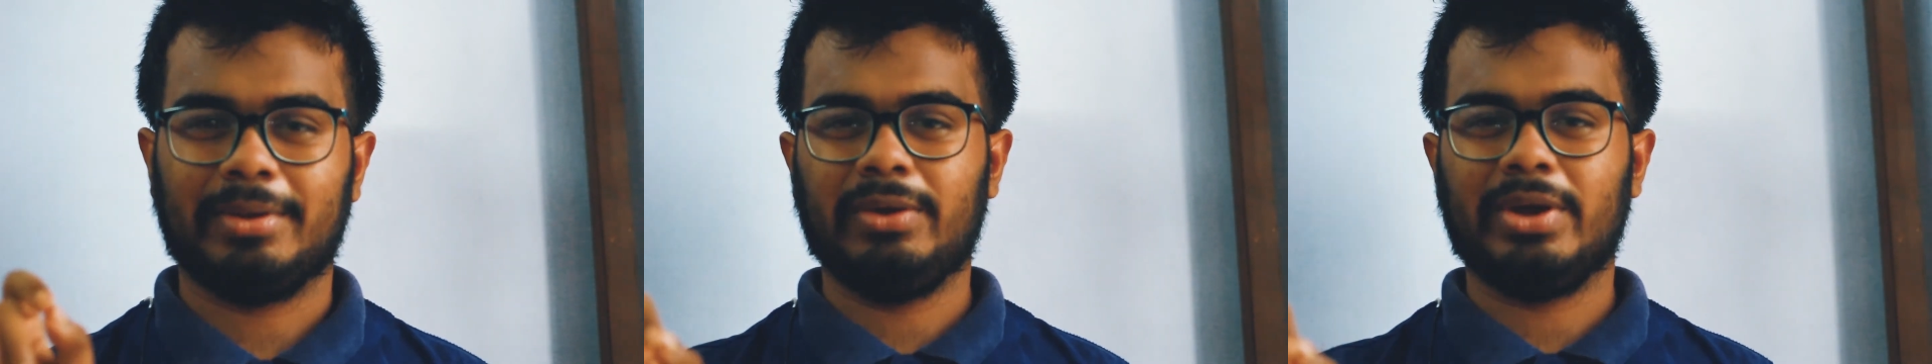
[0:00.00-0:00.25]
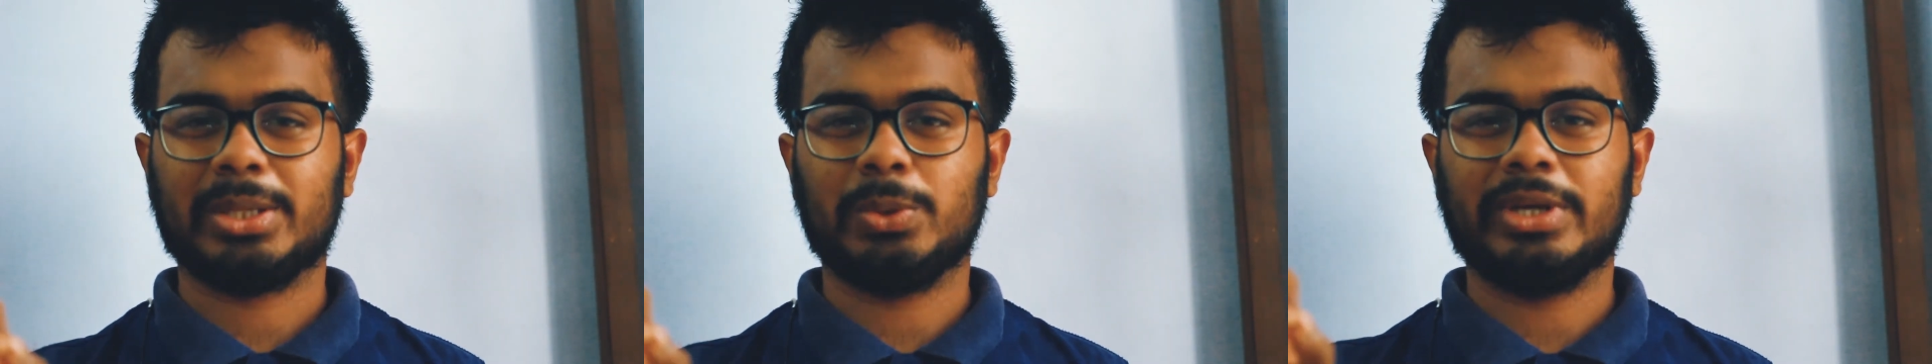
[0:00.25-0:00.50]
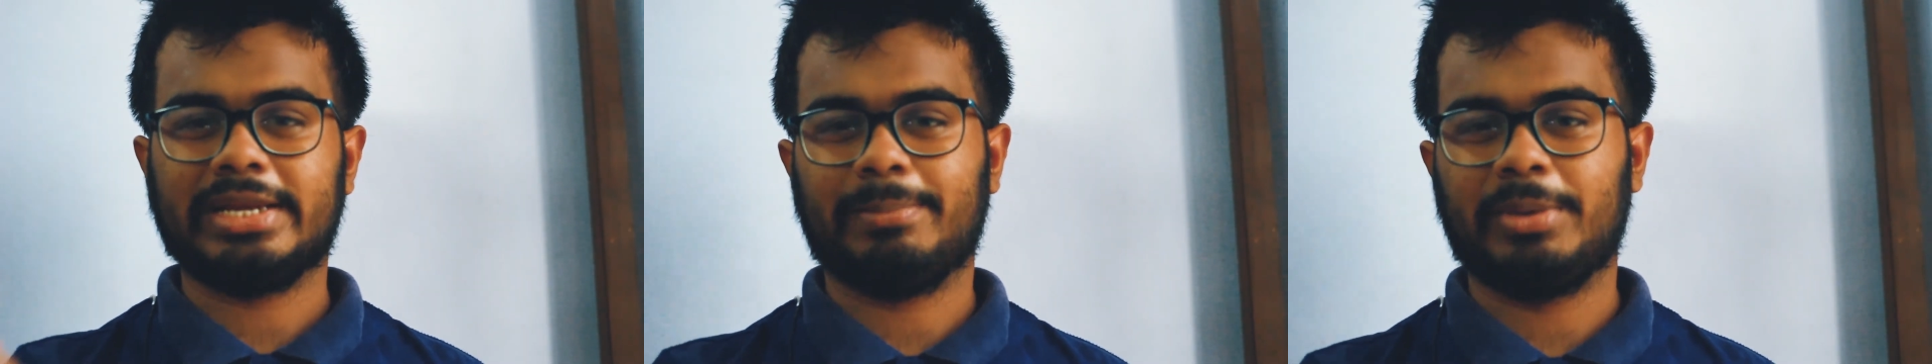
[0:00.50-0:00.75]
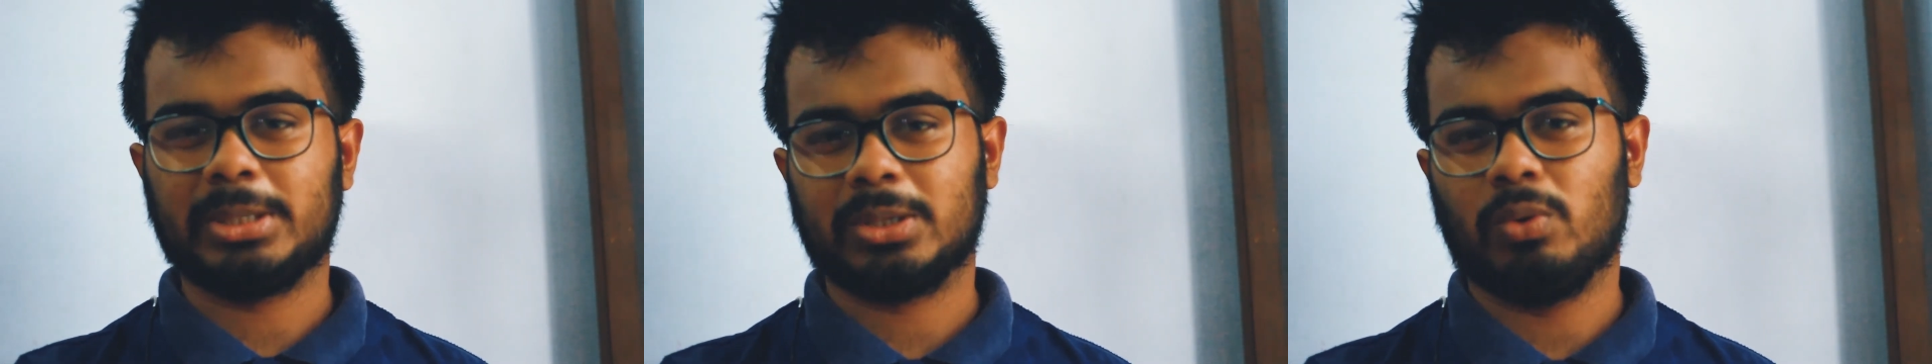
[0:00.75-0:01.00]
you actually get
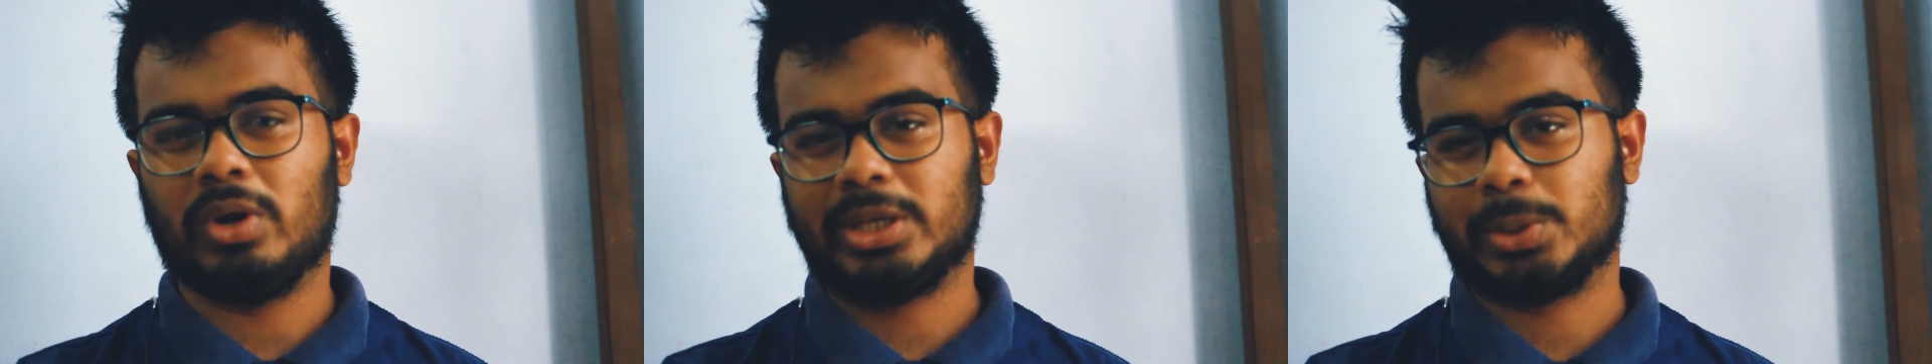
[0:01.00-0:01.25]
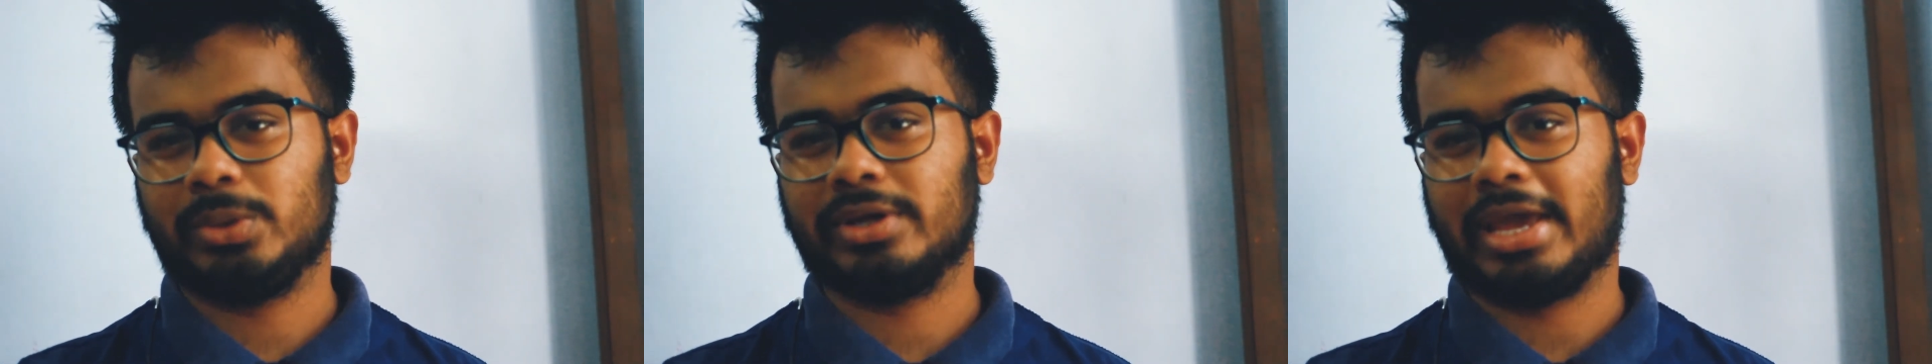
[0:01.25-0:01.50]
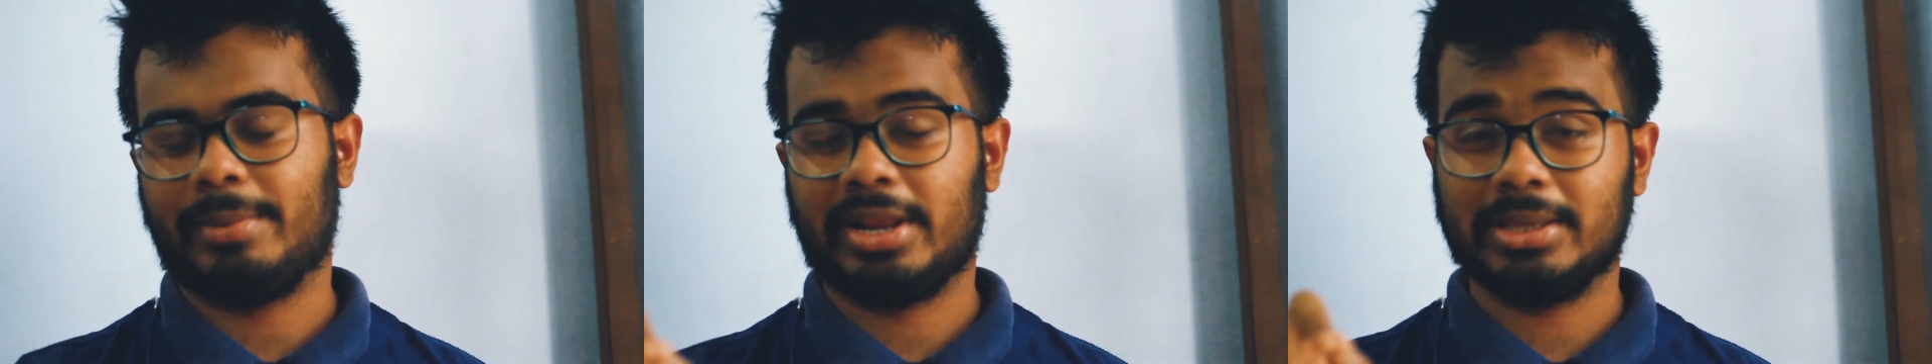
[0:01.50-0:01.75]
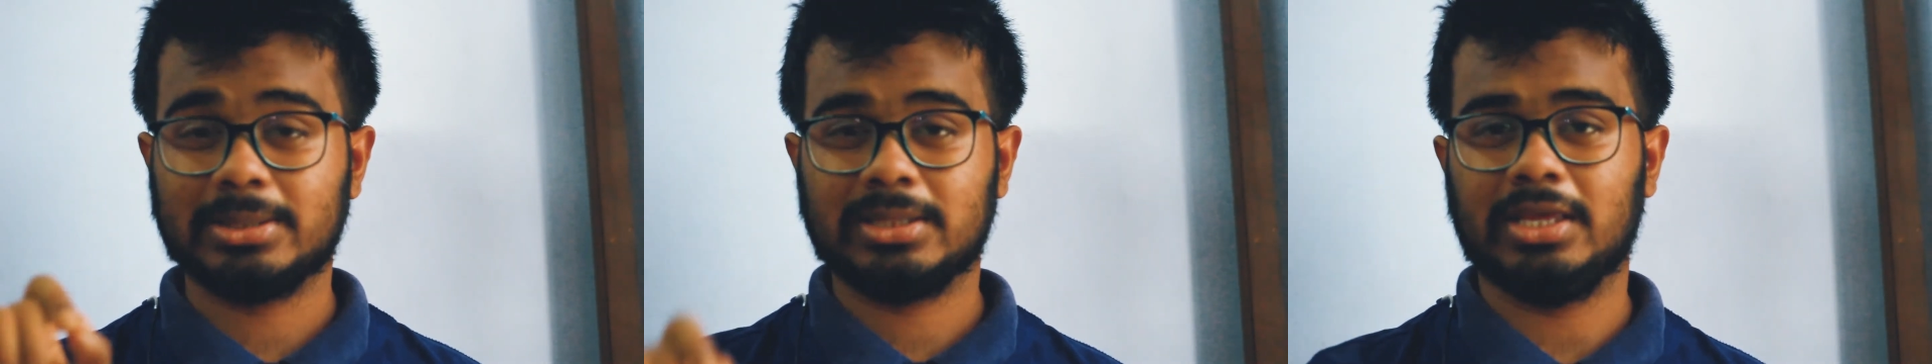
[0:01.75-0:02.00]
a picture what actually
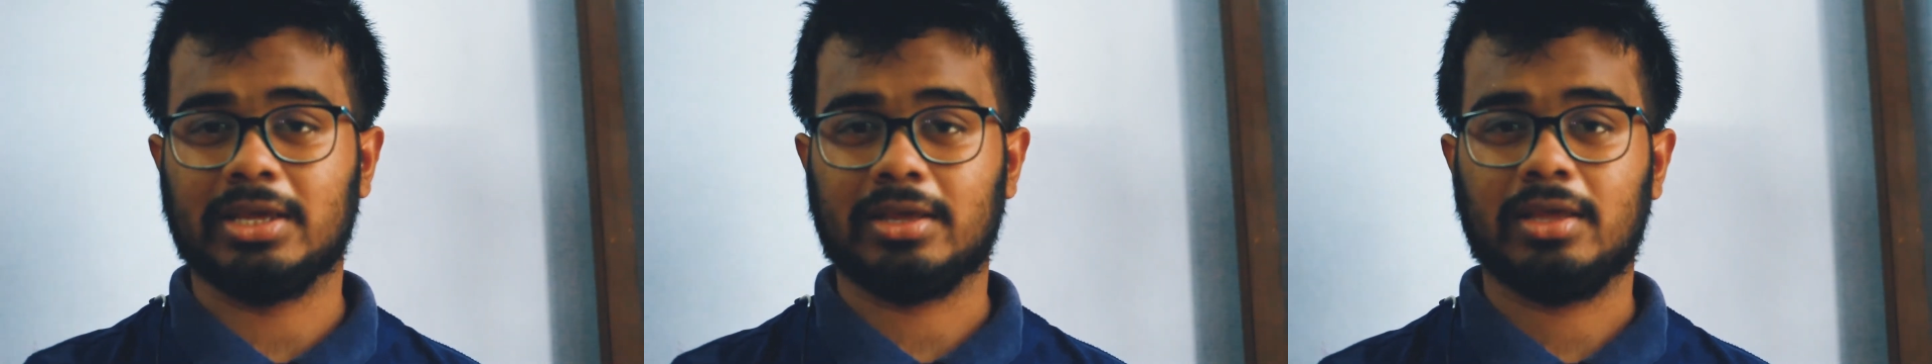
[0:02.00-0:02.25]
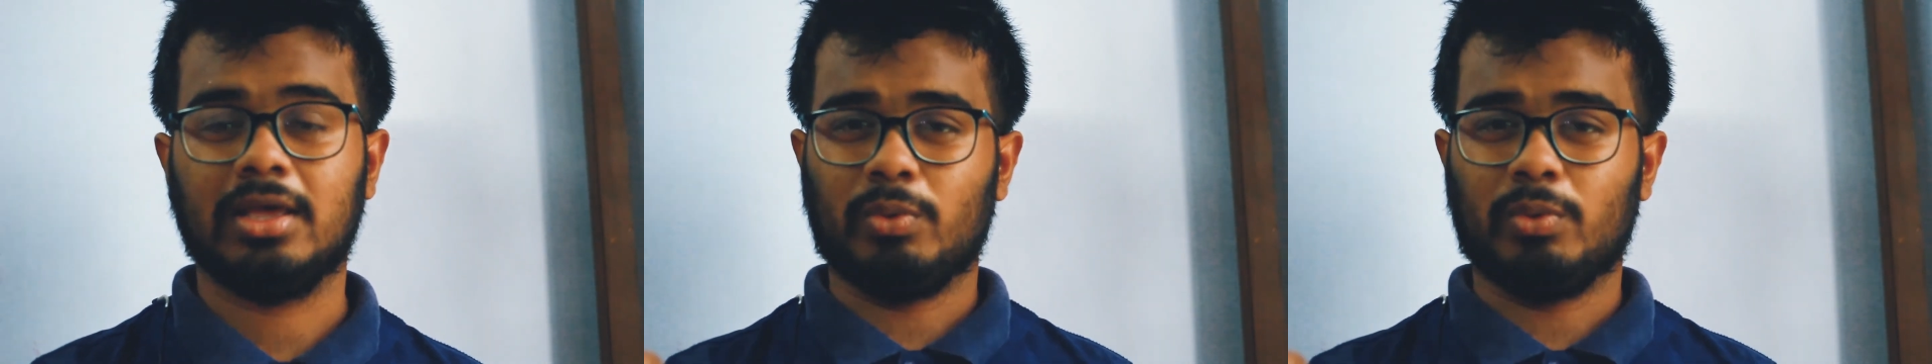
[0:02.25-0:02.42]
camera is seeing.